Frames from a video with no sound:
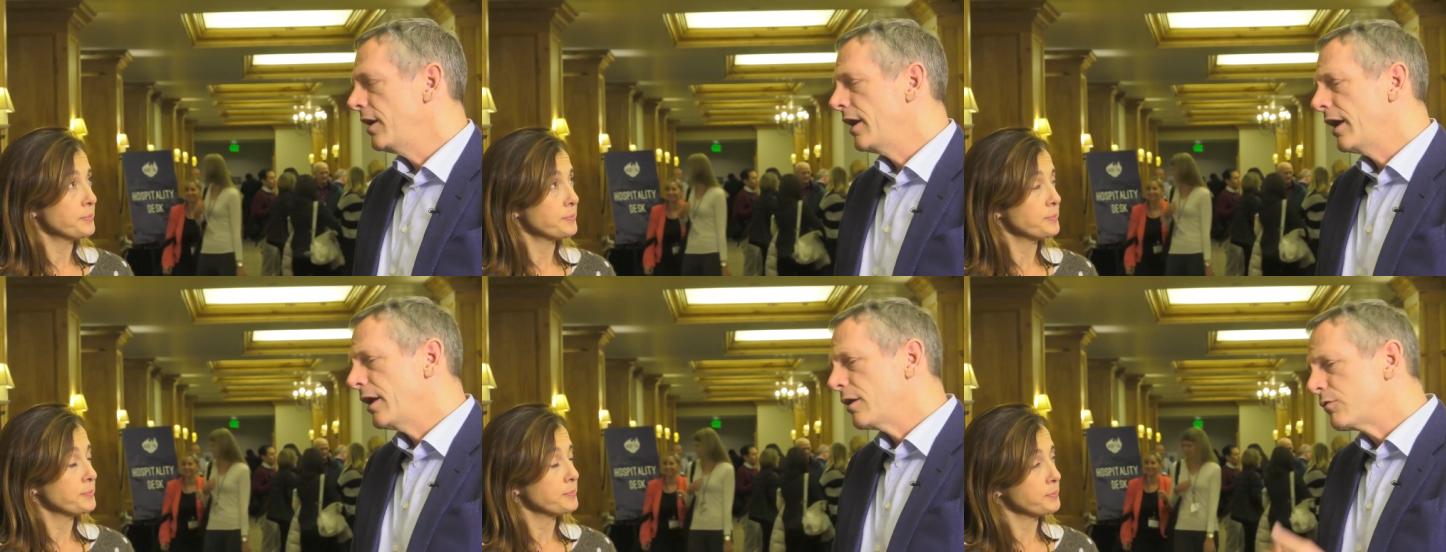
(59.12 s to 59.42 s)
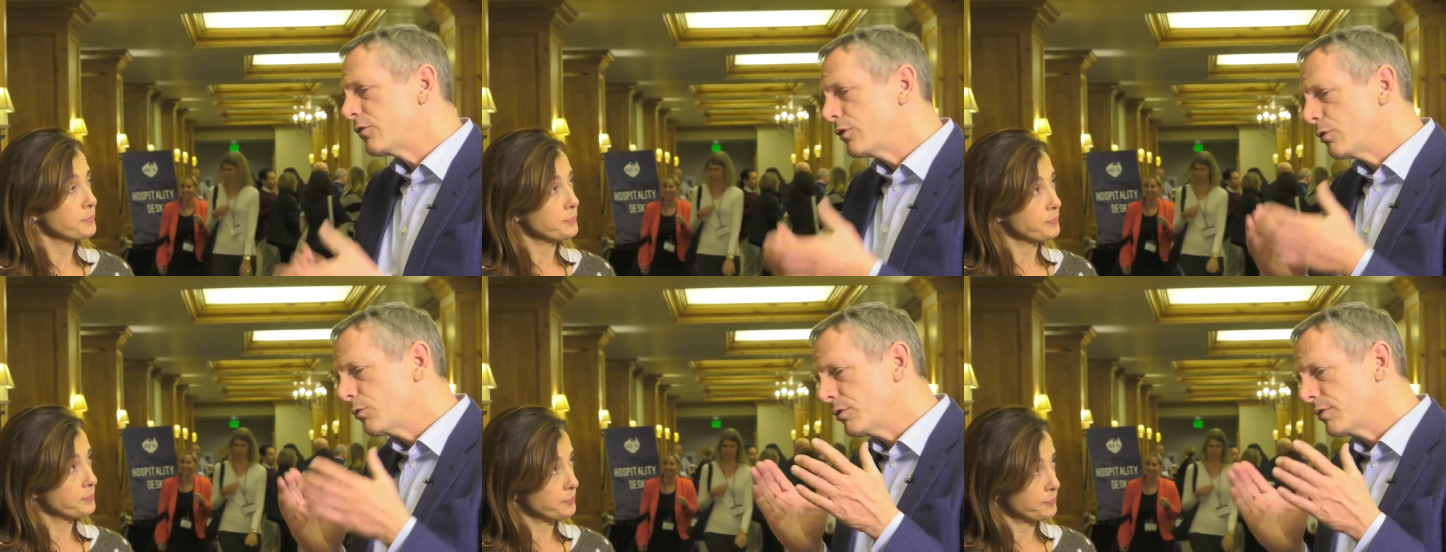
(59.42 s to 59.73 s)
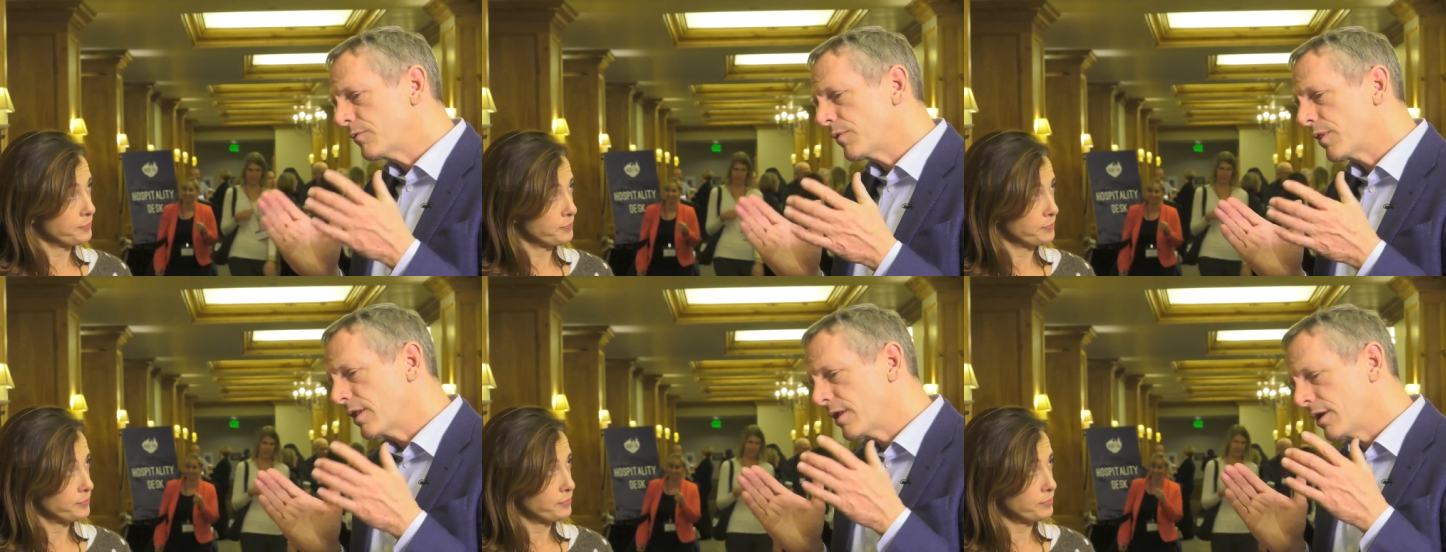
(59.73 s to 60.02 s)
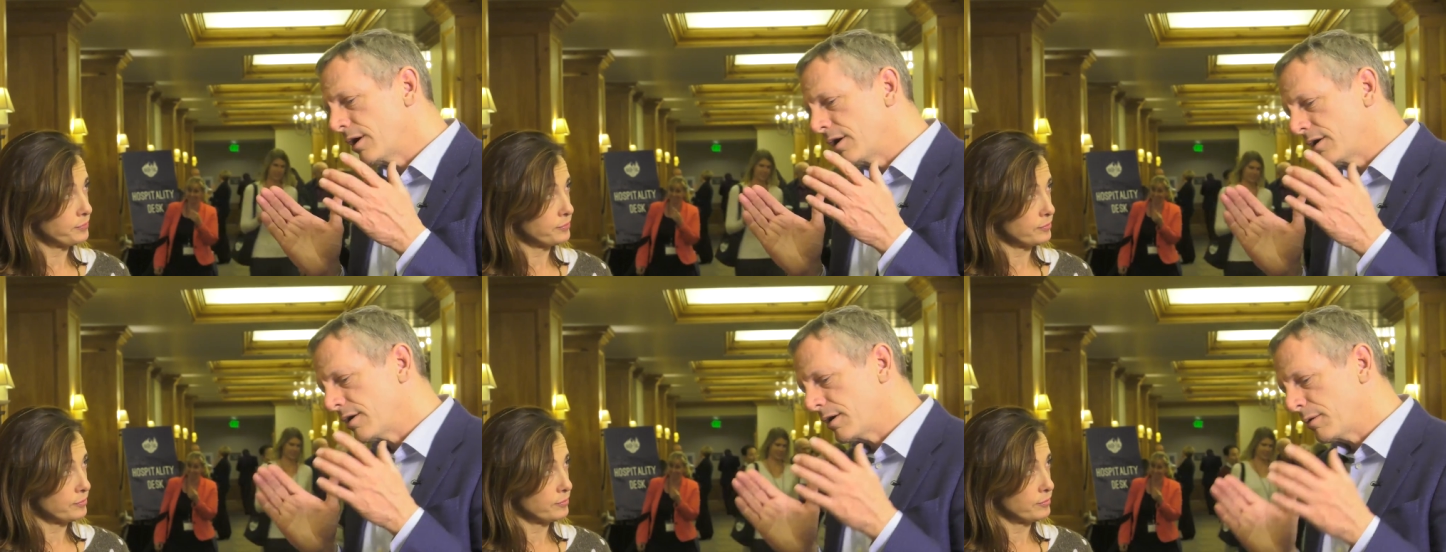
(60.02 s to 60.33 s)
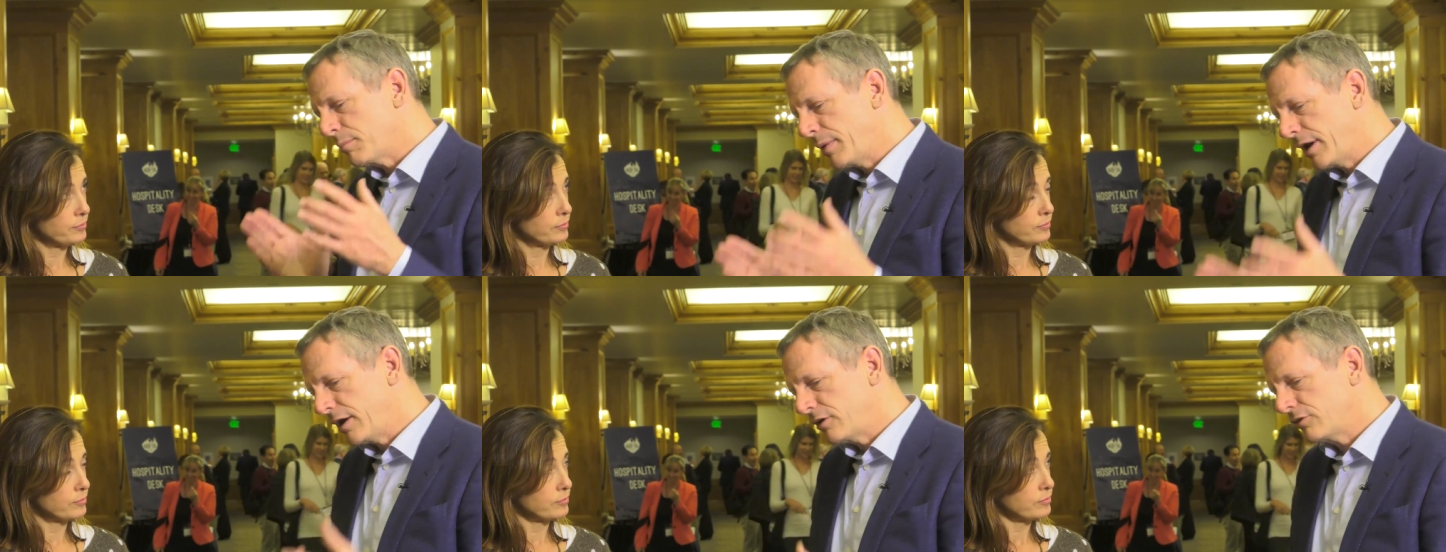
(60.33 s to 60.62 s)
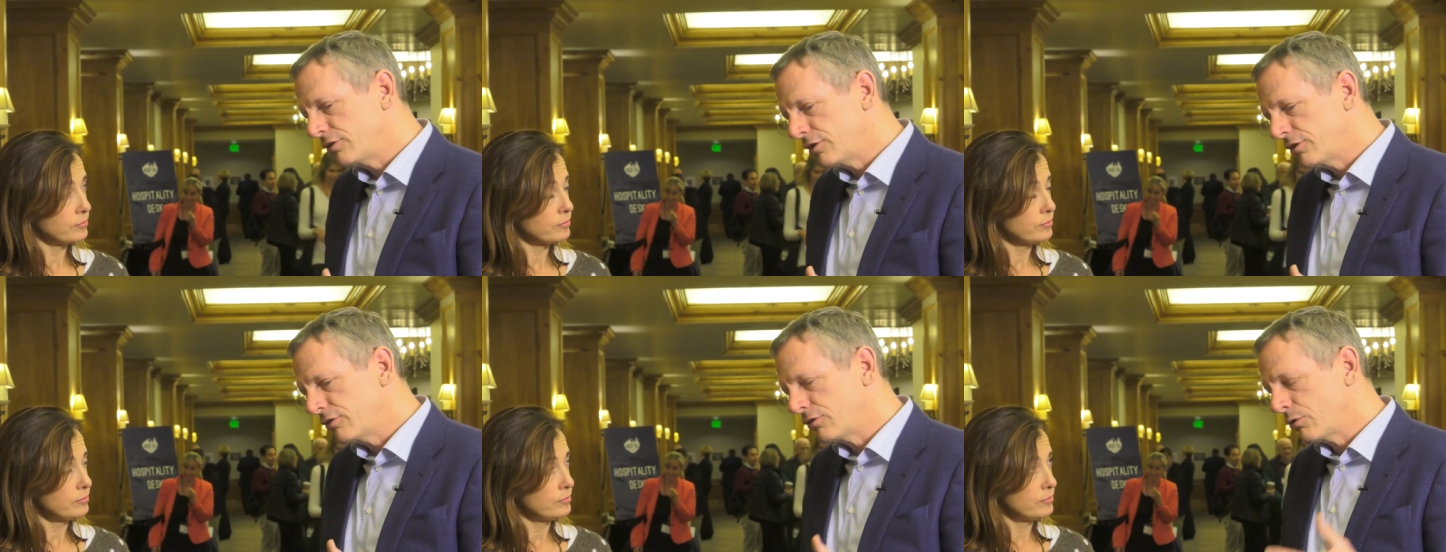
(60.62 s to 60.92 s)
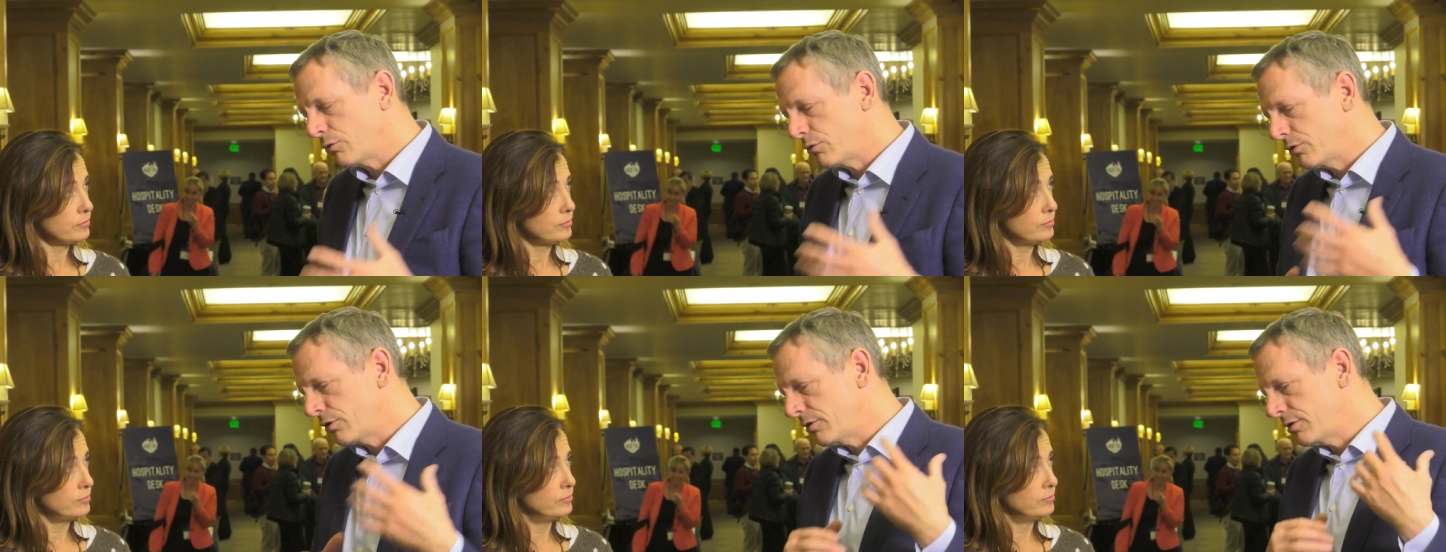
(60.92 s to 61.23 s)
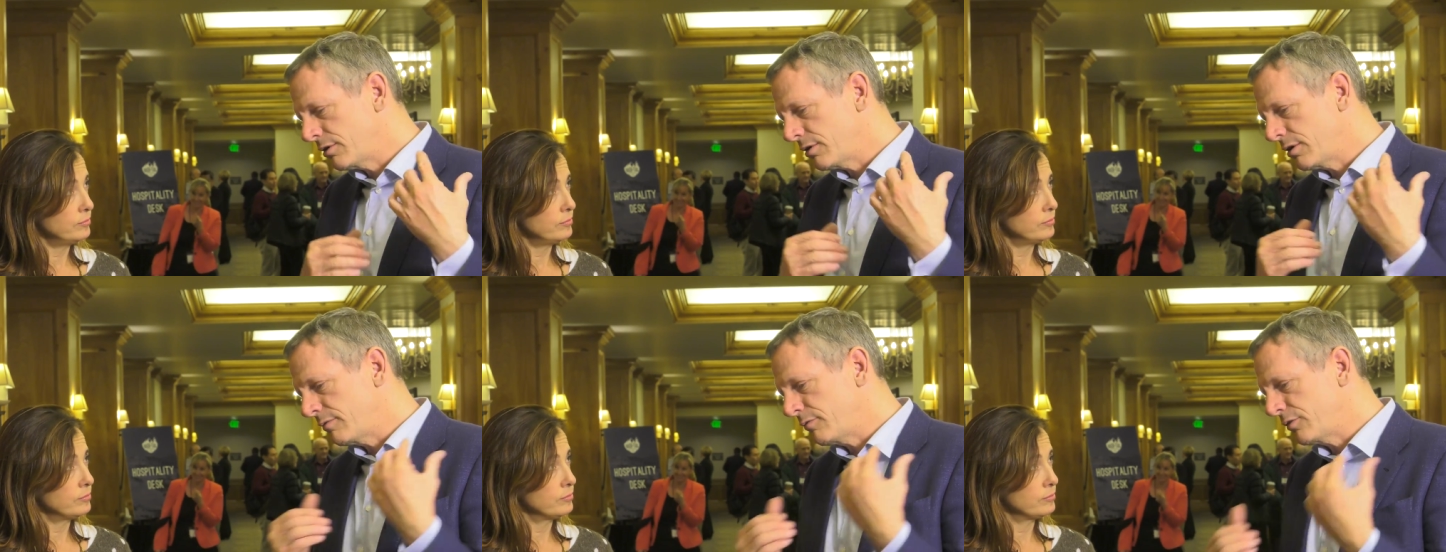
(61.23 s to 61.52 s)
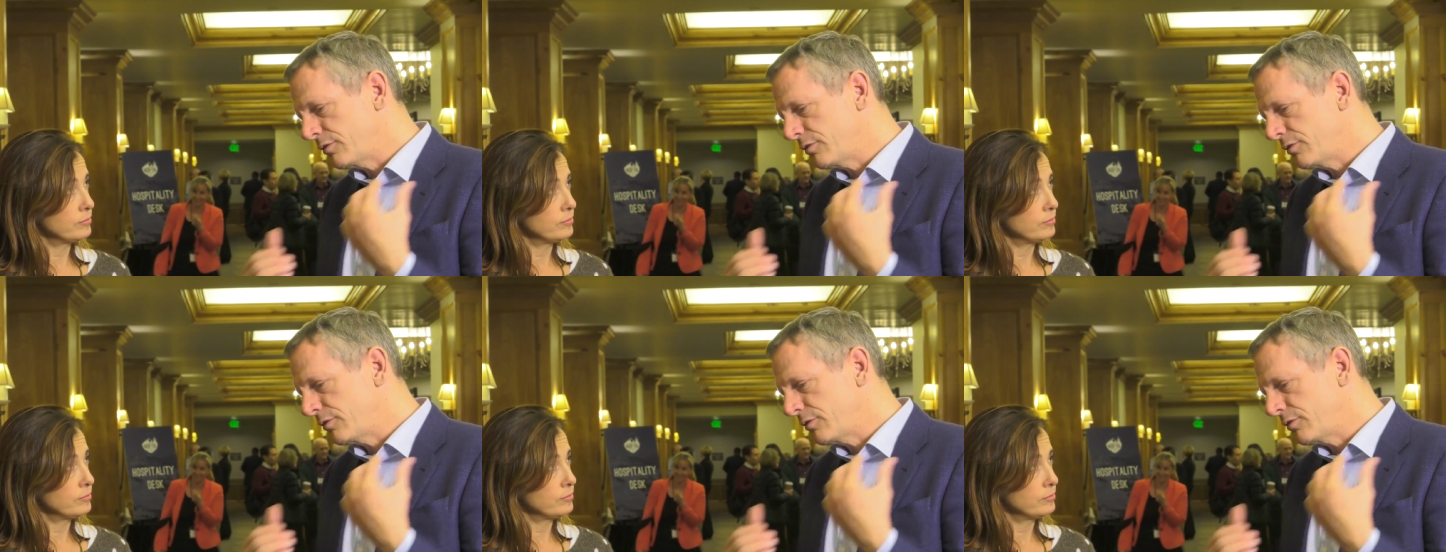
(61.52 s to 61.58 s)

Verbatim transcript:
Speaker 1: And if you were a, uh, a patient or you're a